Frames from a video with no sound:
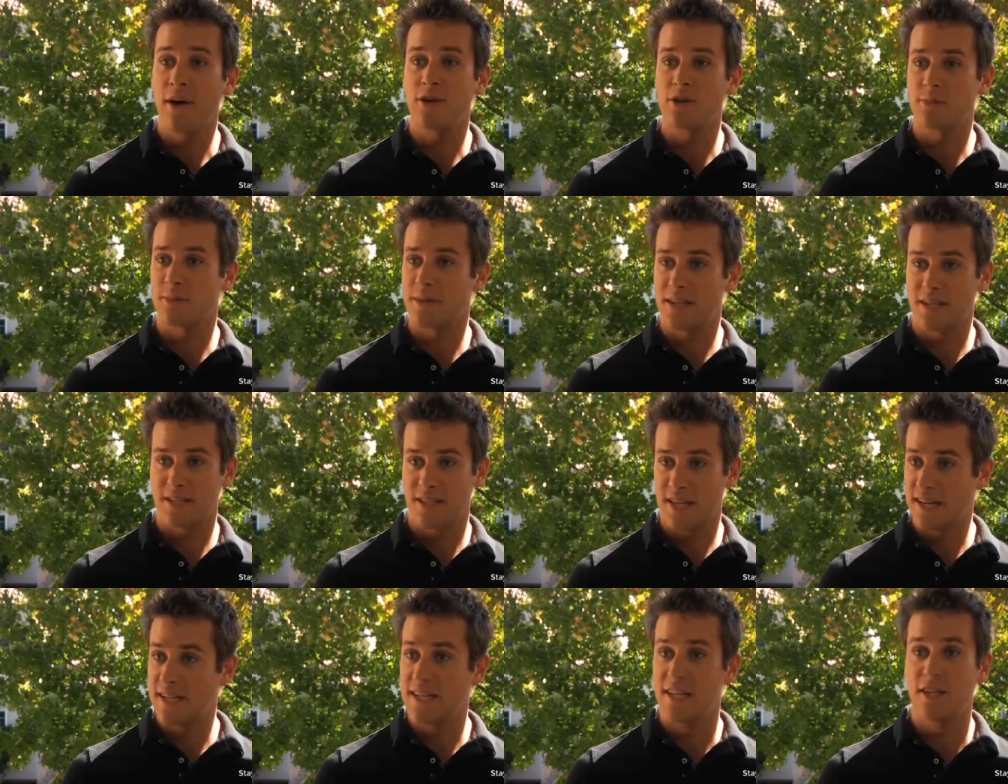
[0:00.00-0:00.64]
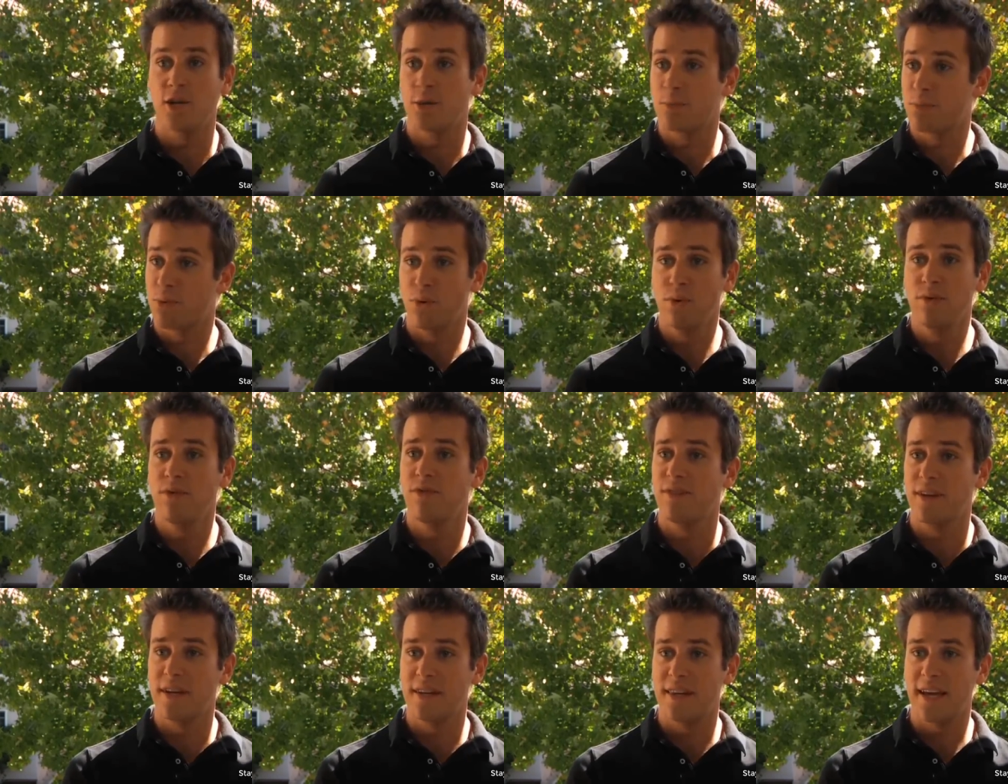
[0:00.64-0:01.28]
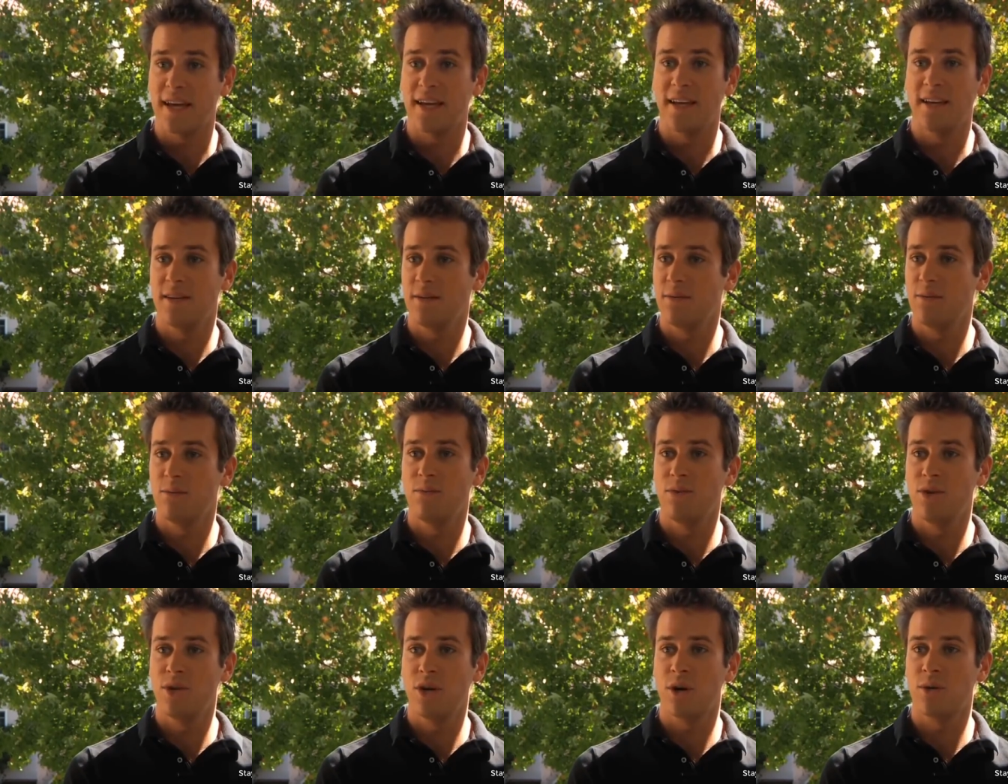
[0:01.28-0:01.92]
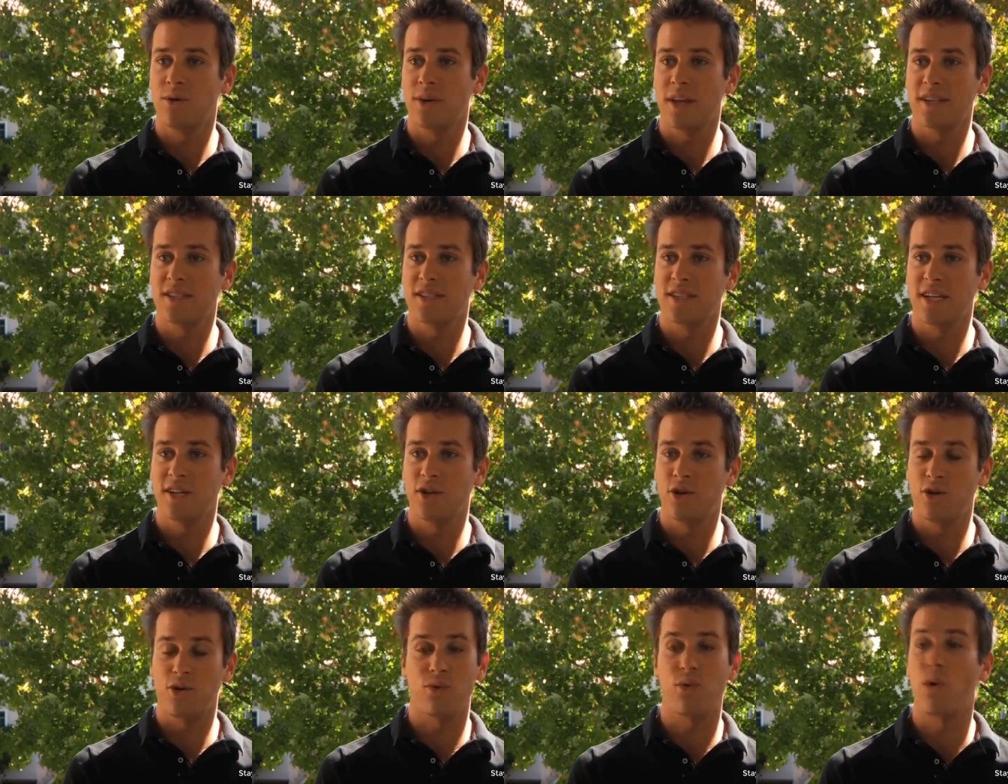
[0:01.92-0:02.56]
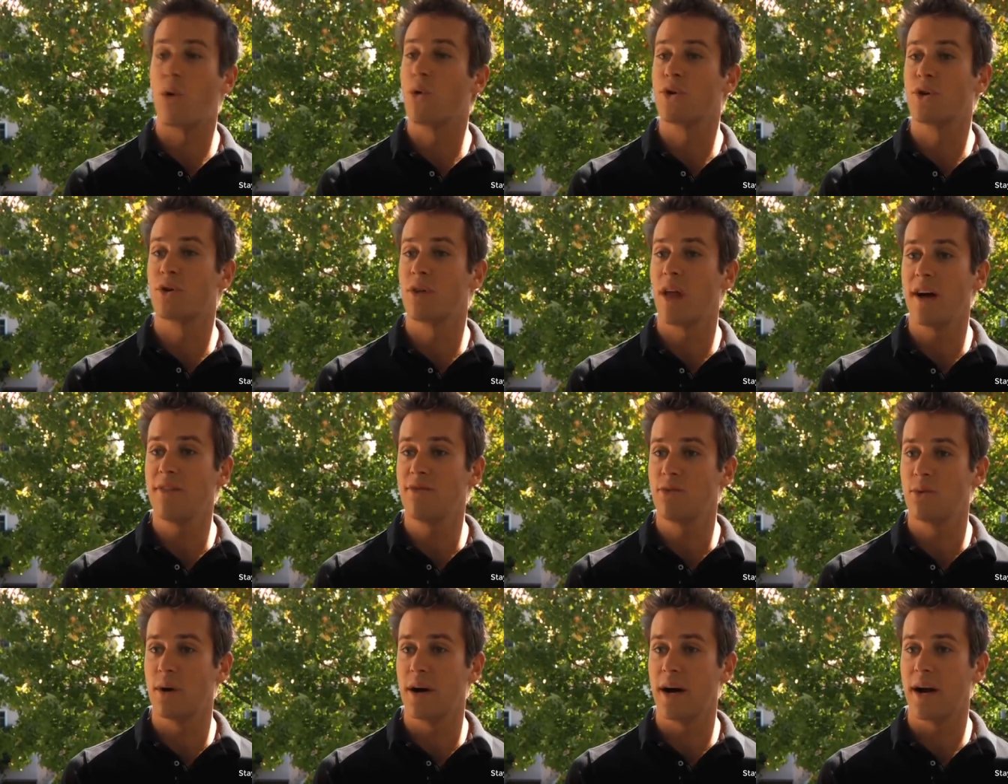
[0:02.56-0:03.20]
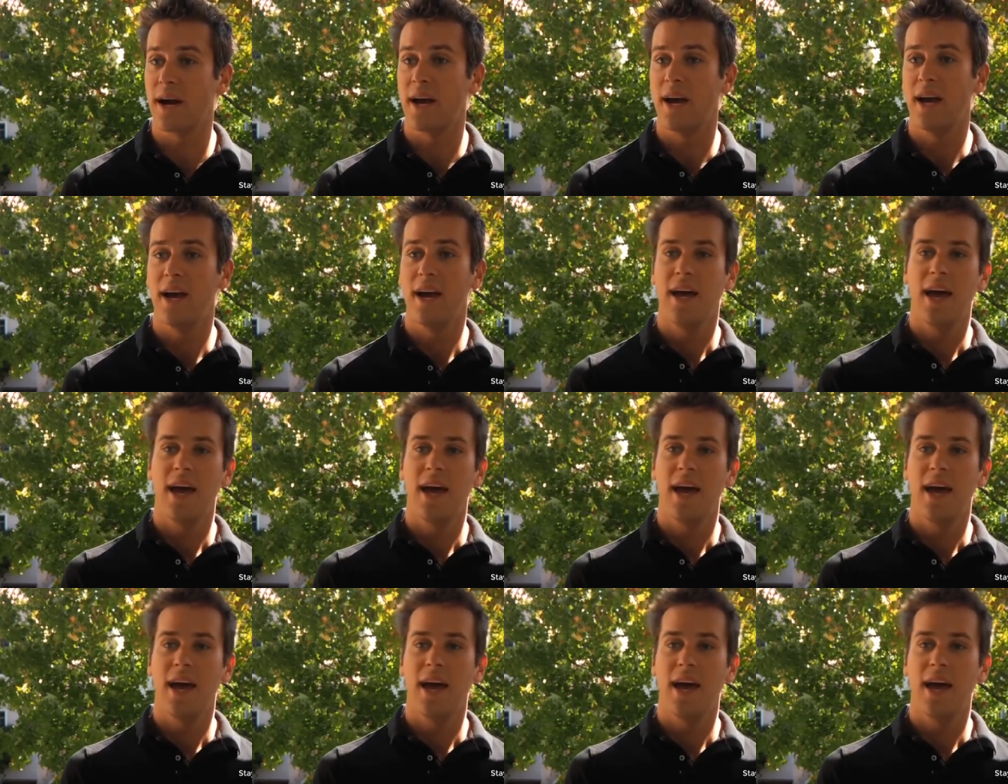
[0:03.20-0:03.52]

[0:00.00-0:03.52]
parents because they didn't approve of it. They, mm-hmm. you know, they said you're throwing your life away.